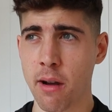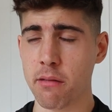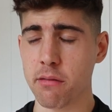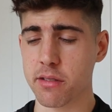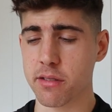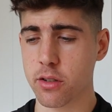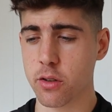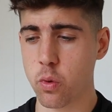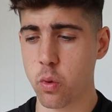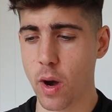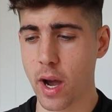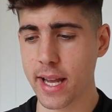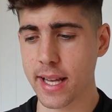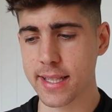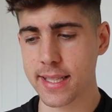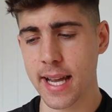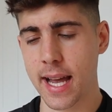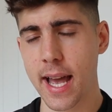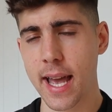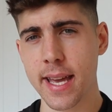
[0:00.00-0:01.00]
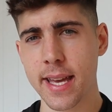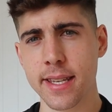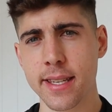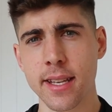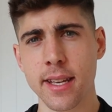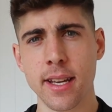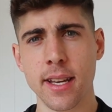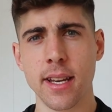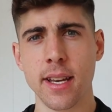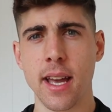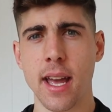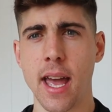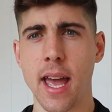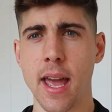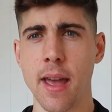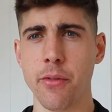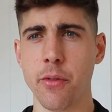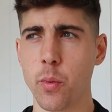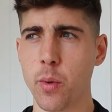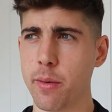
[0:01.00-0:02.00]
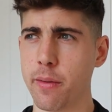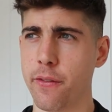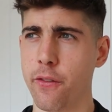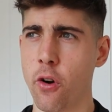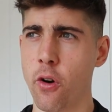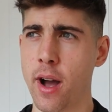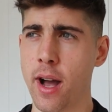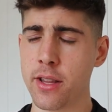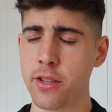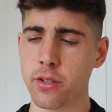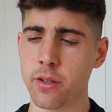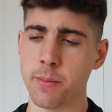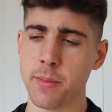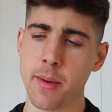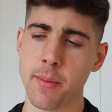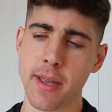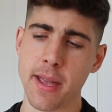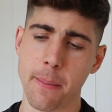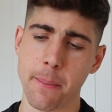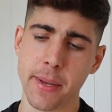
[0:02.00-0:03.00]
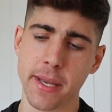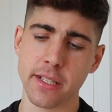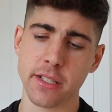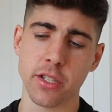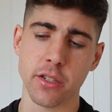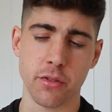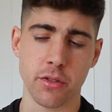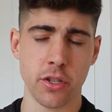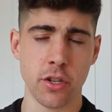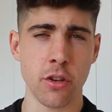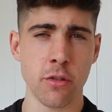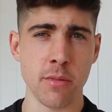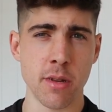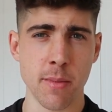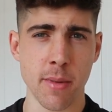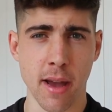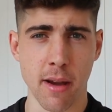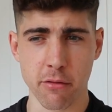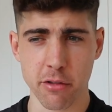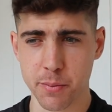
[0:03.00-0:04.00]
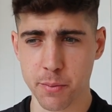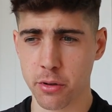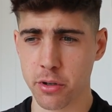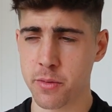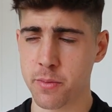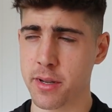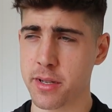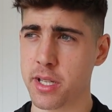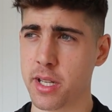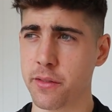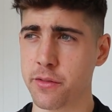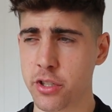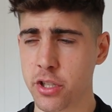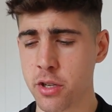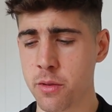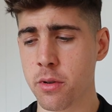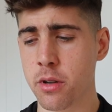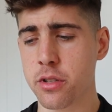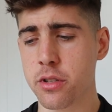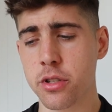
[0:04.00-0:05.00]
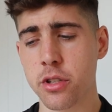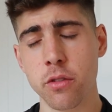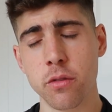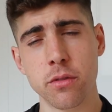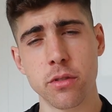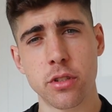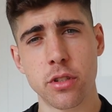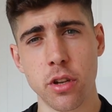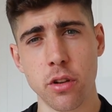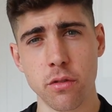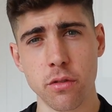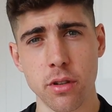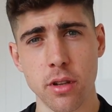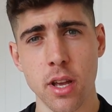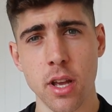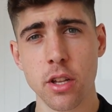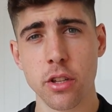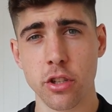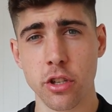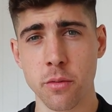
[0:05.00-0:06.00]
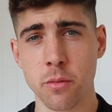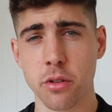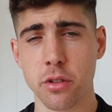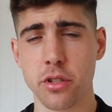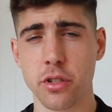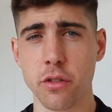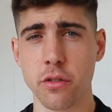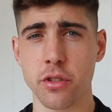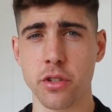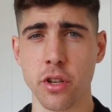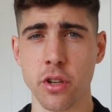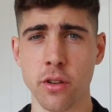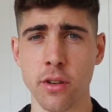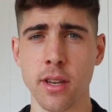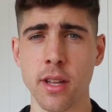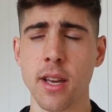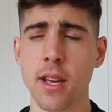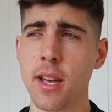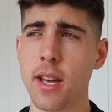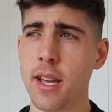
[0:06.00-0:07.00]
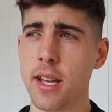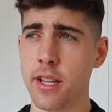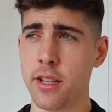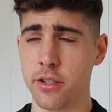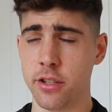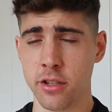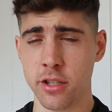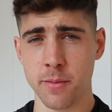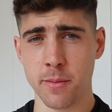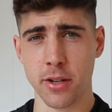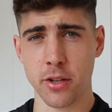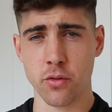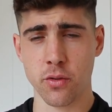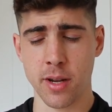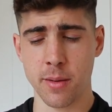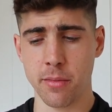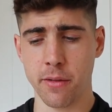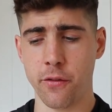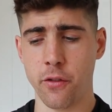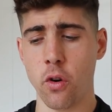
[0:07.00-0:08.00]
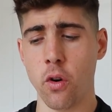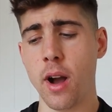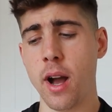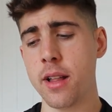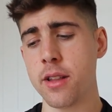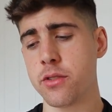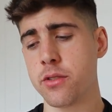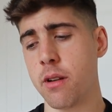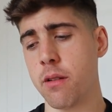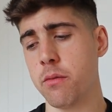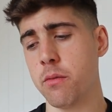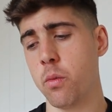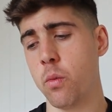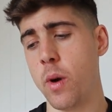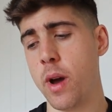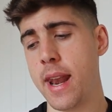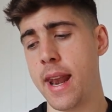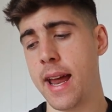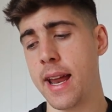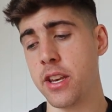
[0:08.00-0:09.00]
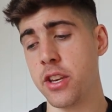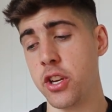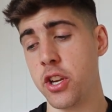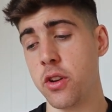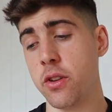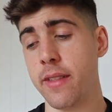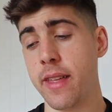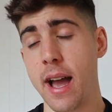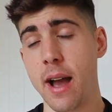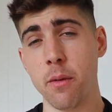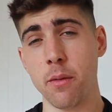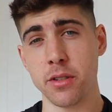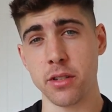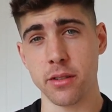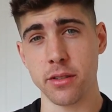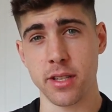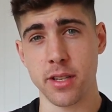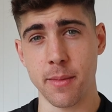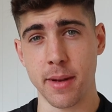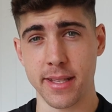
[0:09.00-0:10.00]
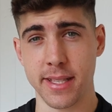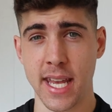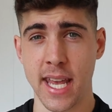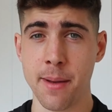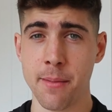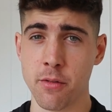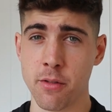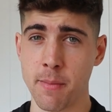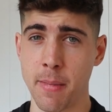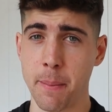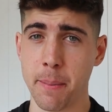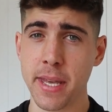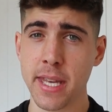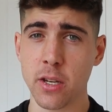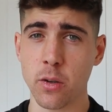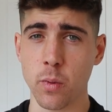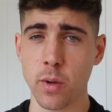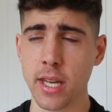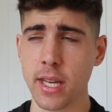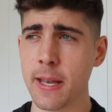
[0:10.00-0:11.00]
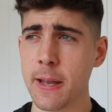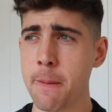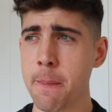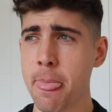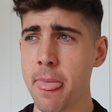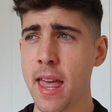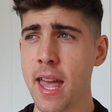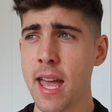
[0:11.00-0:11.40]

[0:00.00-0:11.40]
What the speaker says: out, I was quite tired the week beforehand, so maybe I peaked too soon, maybe I was pushing myself too much, doing too much too soon in terms of my training beforehand. So when I knew that I was onto my taper in my peak week,